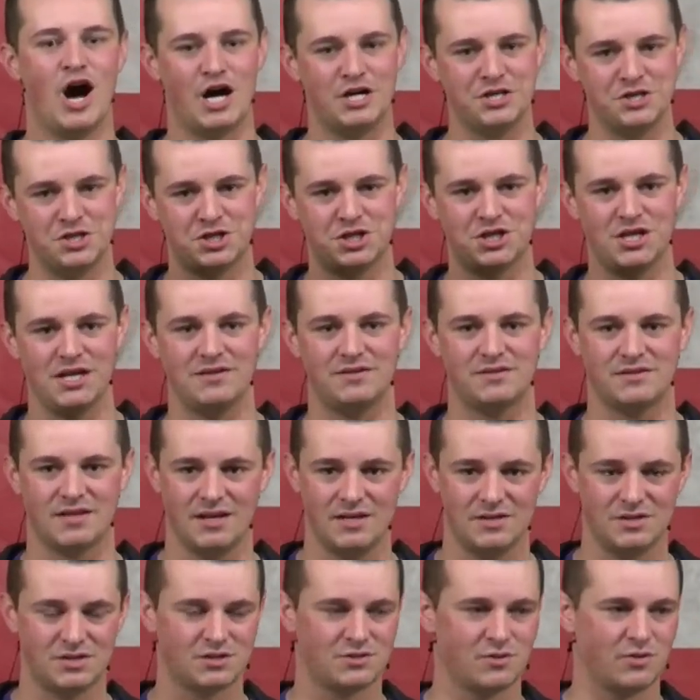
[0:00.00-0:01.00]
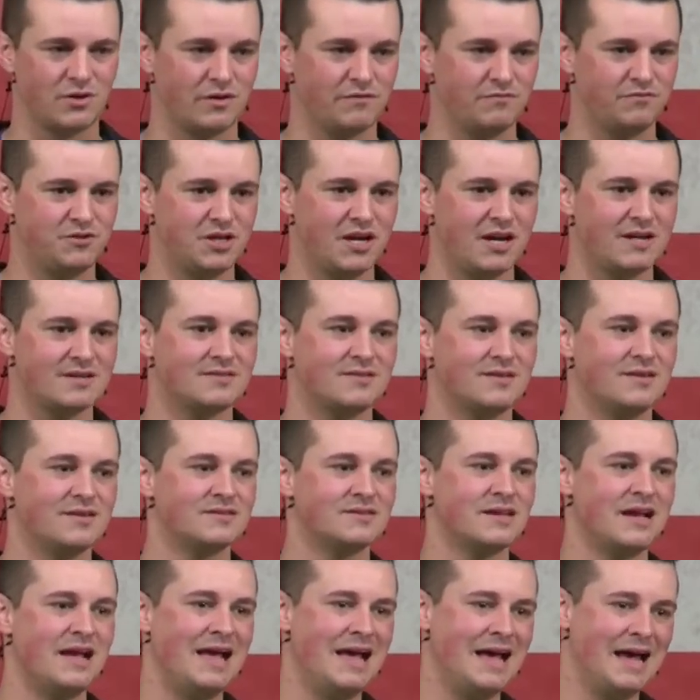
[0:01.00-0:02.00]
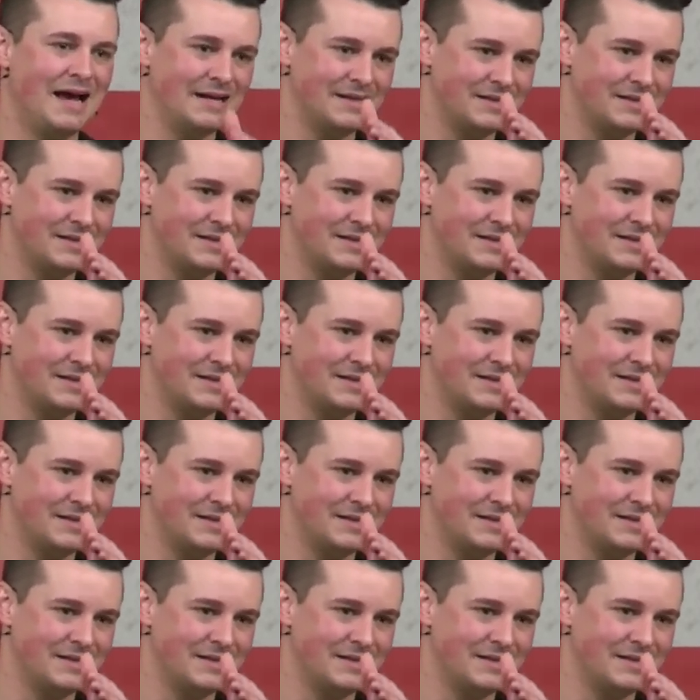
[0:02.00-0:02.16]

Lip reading: unsheathed his sword of justice